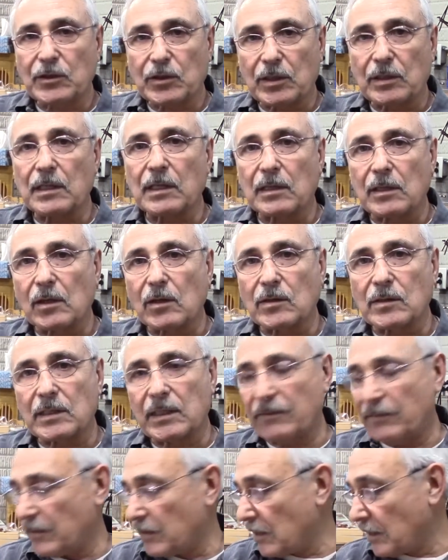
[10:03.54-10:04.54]
it, it looks
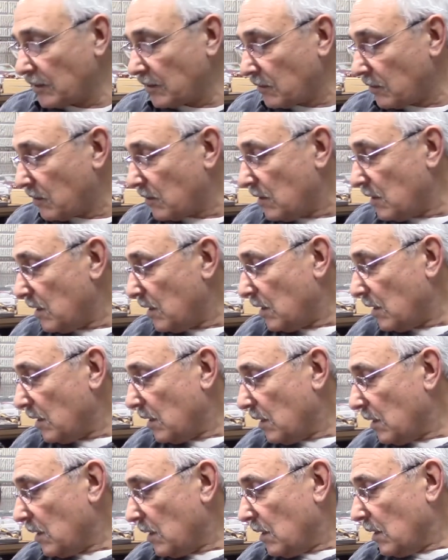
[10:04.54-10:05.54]
even nicer.
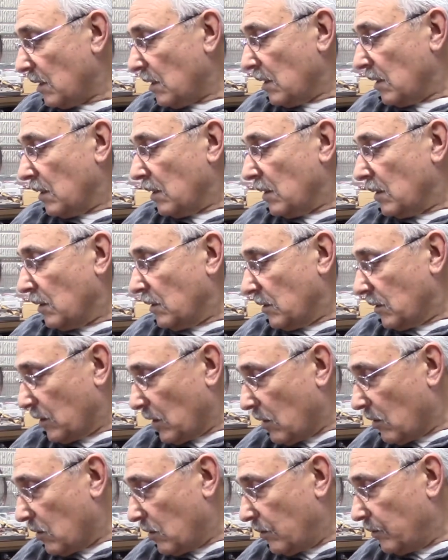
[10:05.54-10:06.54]

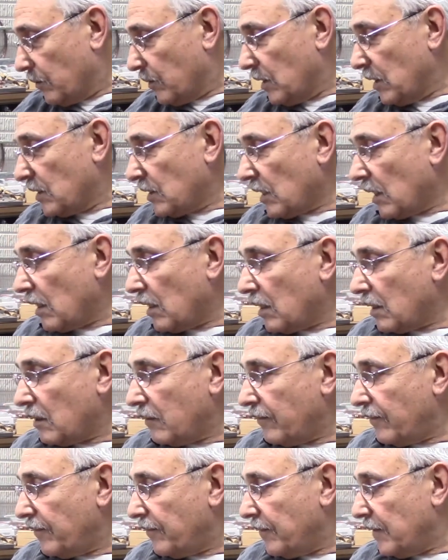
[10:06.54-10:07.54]
So there's a lot
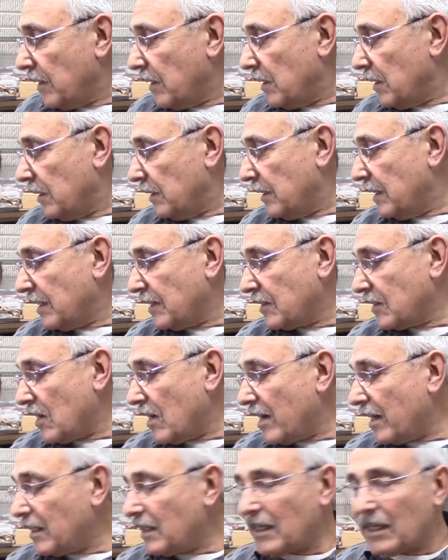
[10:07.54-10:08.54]
of
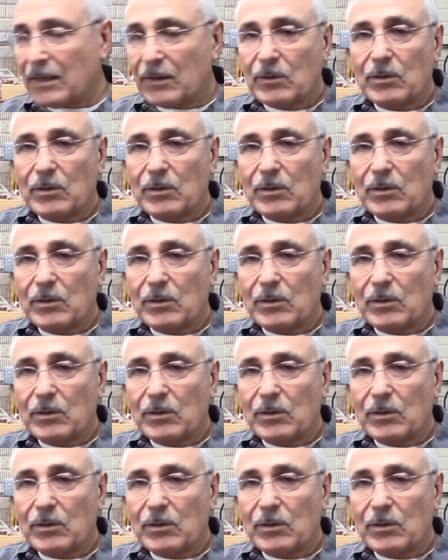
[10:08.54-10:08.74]
design.